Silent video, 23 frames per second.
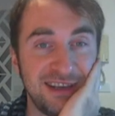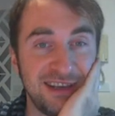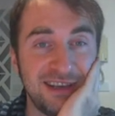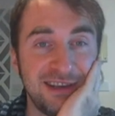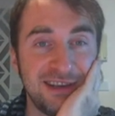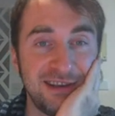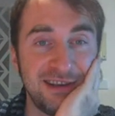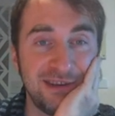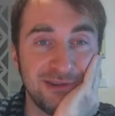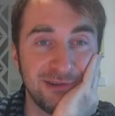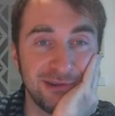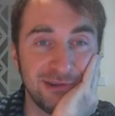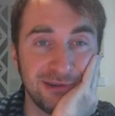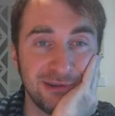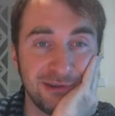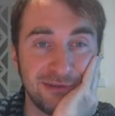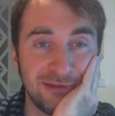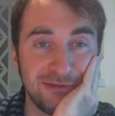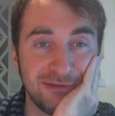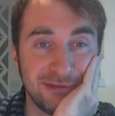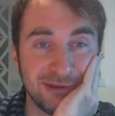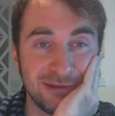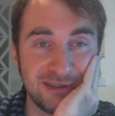your
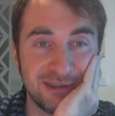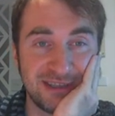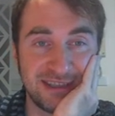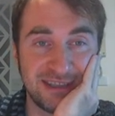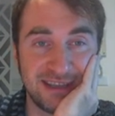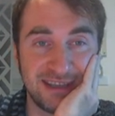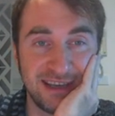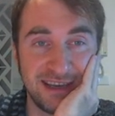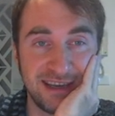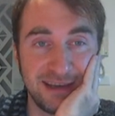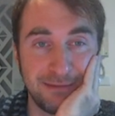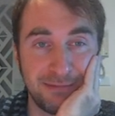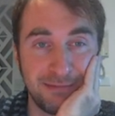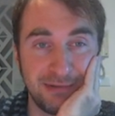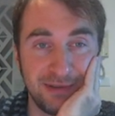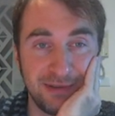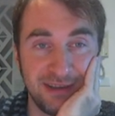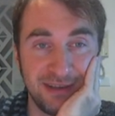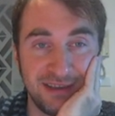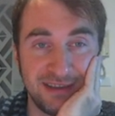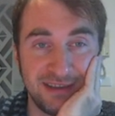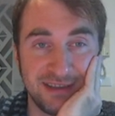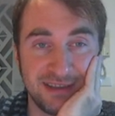first step
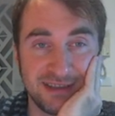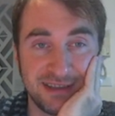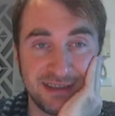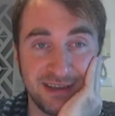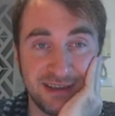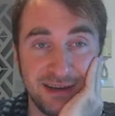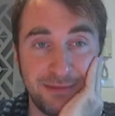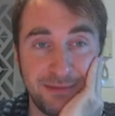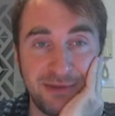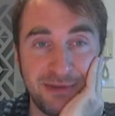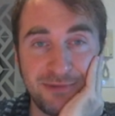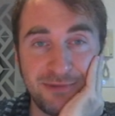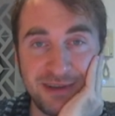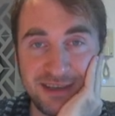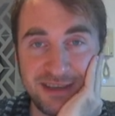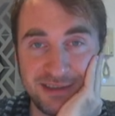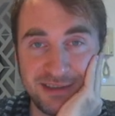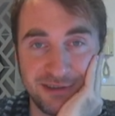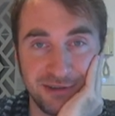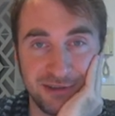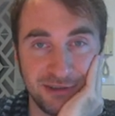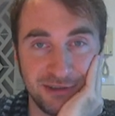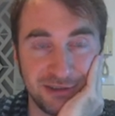is going to be
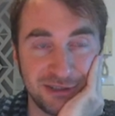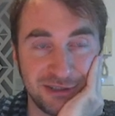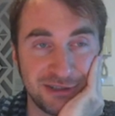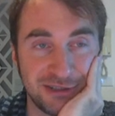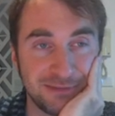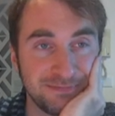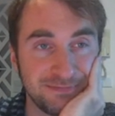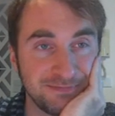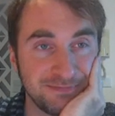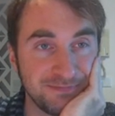research.